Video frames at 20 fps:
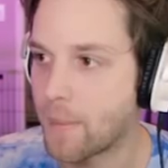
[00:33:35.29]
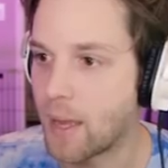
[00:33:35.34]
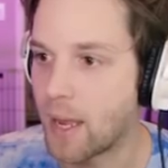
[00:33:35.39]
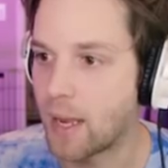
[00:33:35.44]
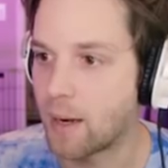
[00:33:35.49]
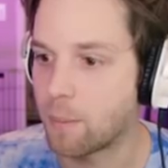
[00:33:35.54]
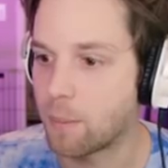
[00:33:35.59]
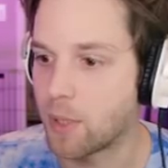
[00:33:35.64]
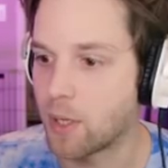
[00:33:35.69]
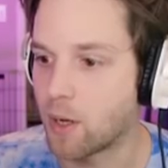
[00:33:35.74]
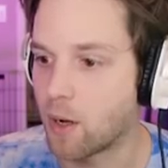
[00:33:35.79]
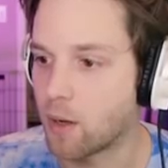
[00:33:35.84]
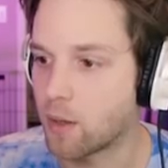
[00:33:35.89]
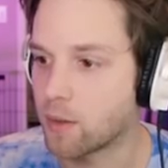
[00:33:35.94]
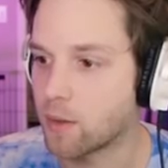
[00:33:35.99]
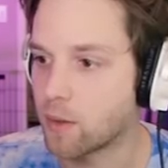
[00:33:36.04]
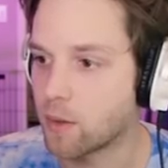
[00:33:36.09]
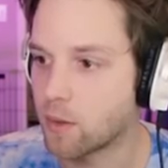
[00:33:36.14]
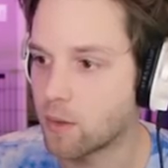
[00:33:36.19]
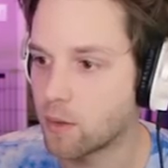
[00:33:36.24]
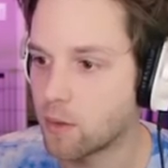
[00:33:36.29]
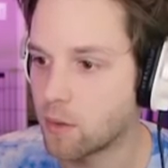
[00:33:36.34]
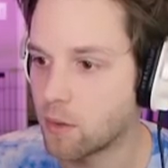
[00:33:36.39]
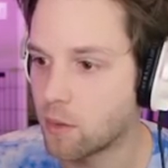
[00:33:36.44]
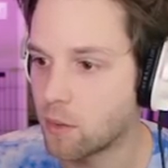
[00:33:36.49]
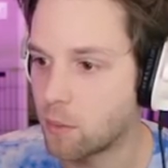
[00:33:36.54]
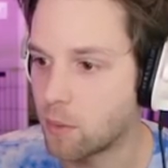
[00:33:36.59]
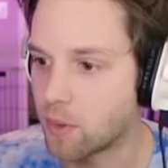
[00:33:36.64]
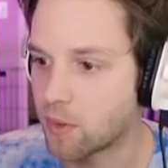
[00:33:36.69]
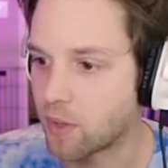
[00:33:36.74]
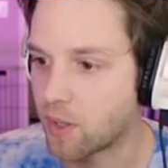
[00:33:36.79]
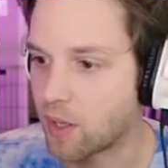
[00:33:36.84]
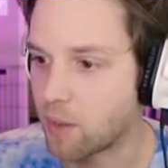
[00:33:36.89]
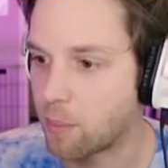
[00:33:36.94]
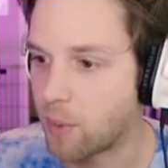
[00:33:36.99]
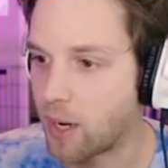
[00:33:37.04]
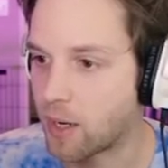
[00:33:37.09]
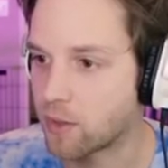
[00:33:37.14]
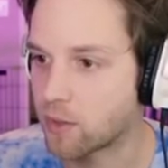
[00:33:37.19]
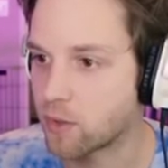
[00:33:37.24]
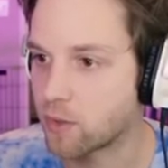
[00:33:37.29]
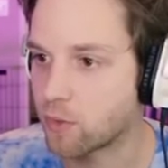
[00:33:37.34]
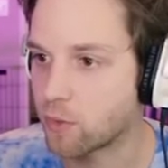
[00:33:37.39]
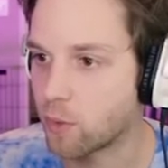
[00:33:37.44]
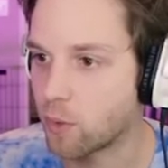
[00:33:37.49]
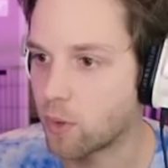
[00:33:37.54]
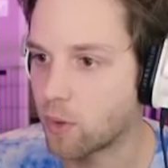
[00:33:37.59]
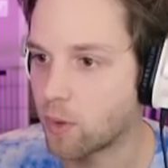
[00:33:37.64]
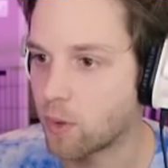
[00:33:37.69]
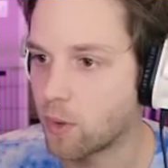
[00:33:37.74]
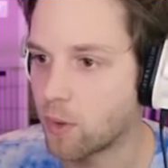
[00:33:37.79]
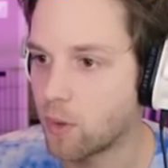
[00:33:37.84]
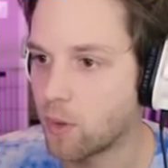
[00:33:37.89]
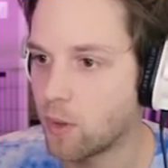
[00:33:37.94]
And beyond, once I get past this floor.